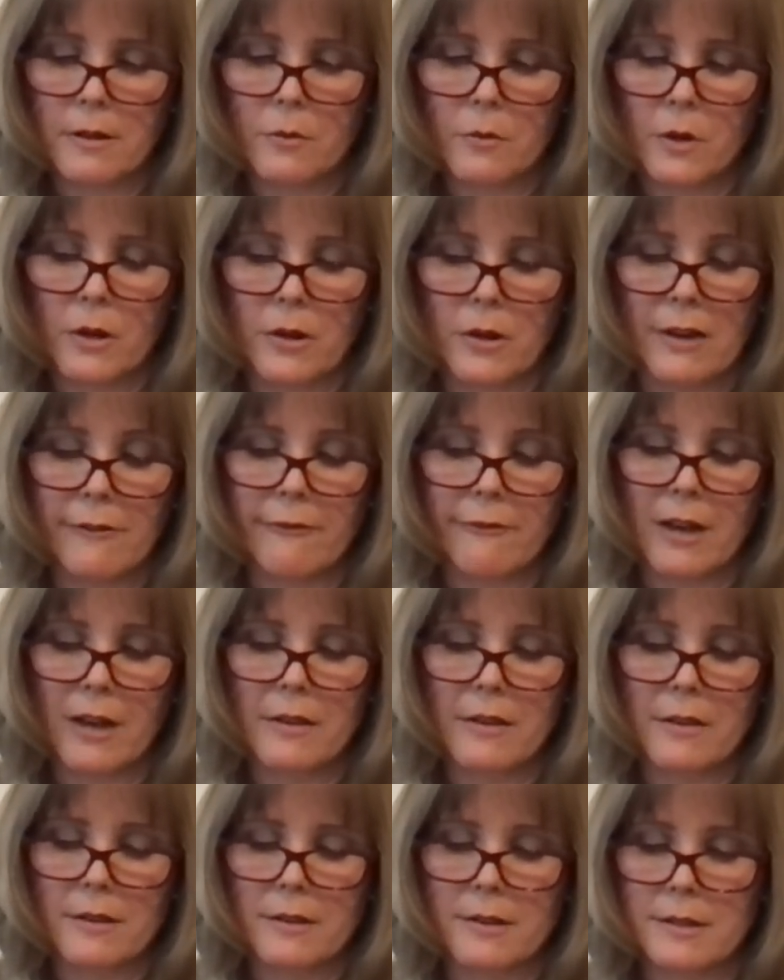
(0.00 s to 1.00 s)
where our
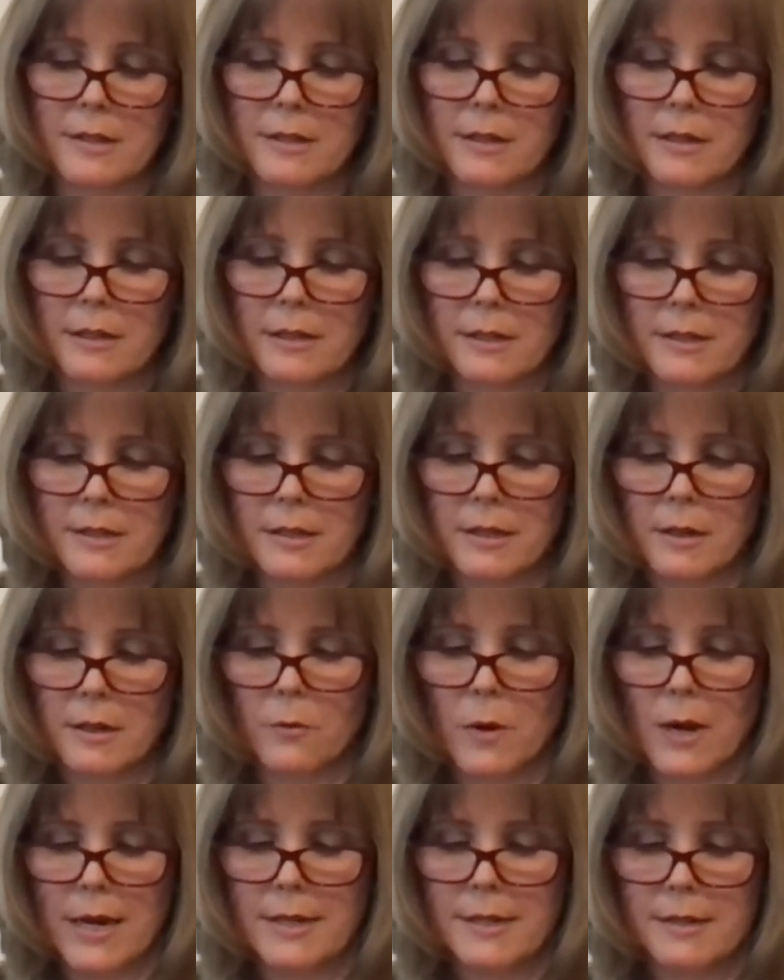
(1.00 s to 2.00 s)
father's glistening
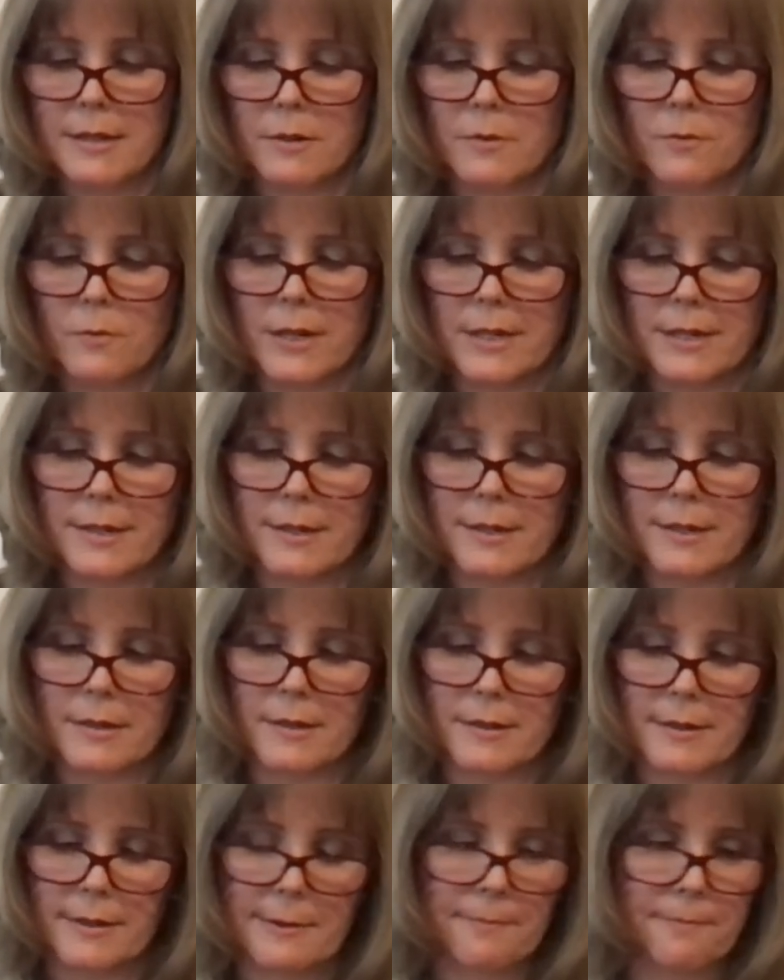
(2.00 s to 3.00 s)
razor
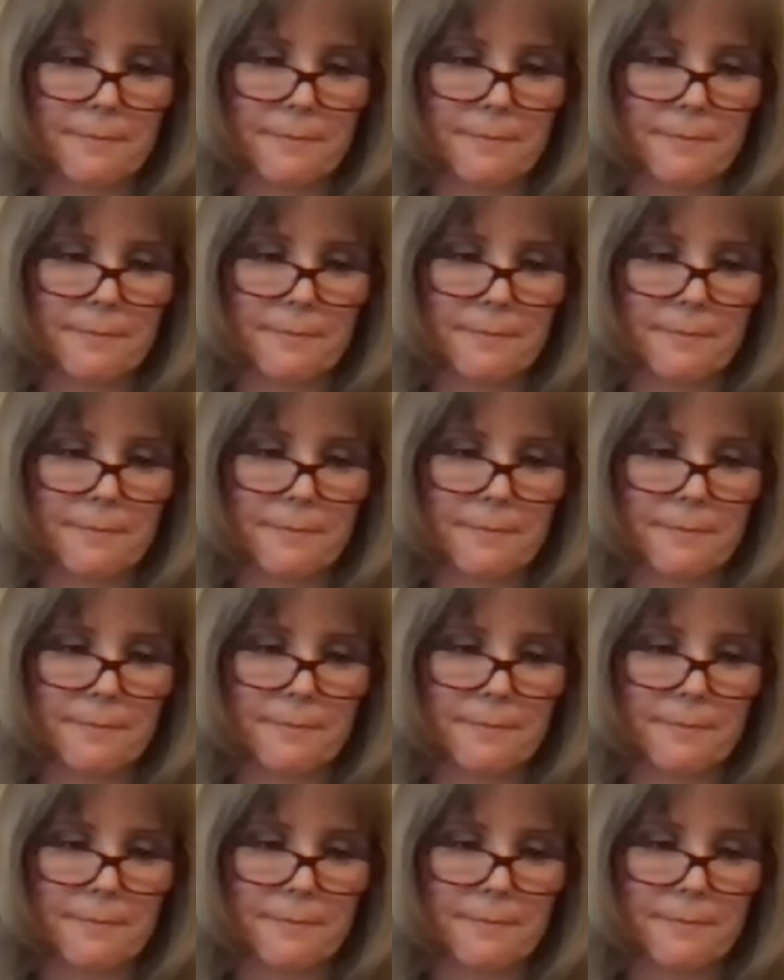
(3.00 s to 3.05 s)
rests.